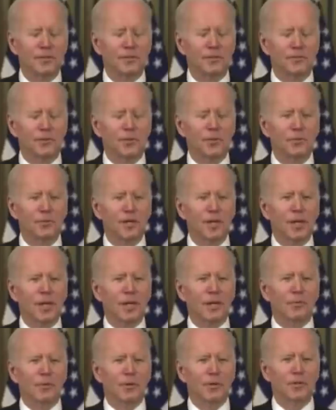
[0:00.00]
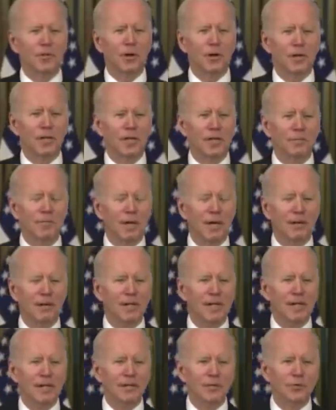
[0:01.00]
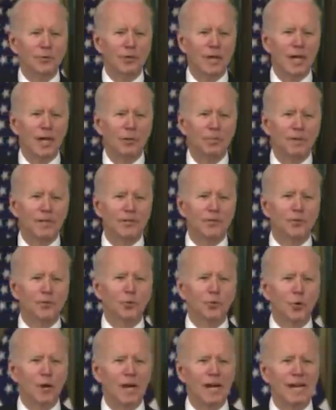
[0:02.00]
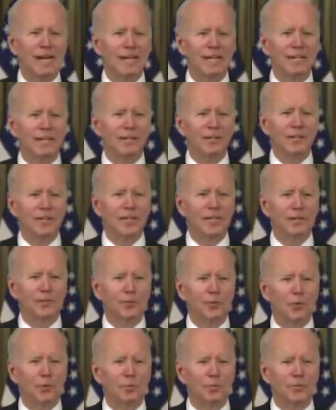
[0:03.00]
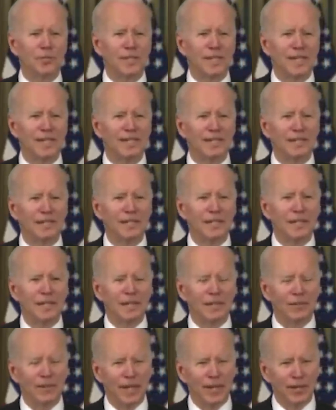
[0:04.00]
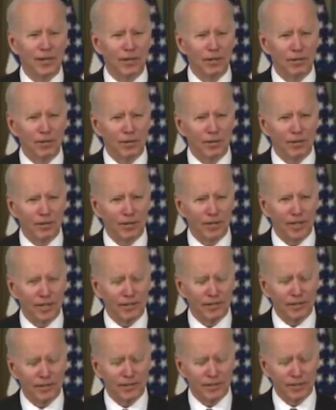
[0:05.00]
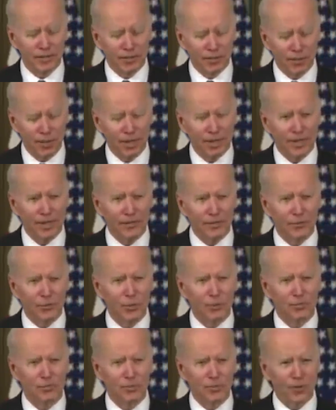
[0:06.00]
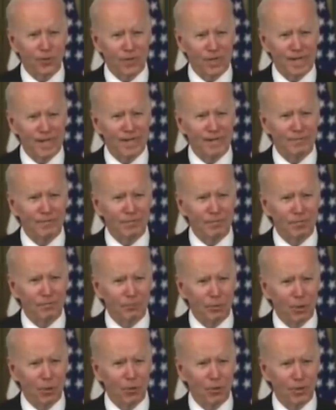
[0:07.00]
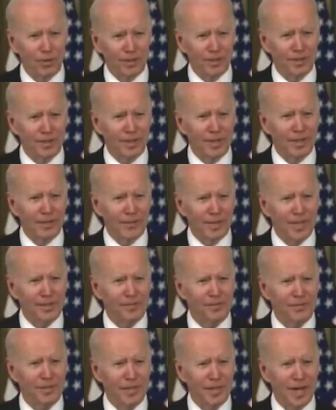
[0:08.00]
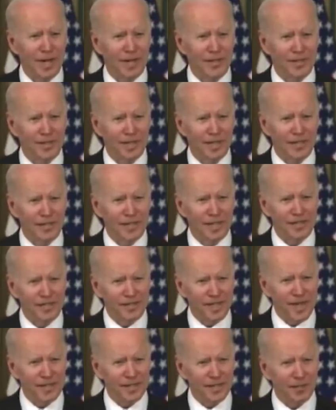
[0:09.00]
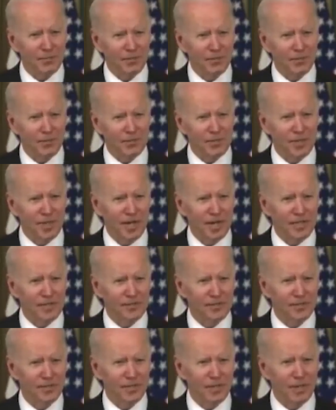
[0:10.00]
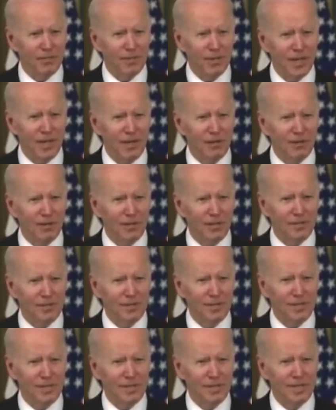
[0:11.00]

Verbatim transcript: to the troops. We are talking about helping train the troops in that are the, the Ukrainian troops that are in Poland. That's what the context. I sat there with those guys for a couple hours.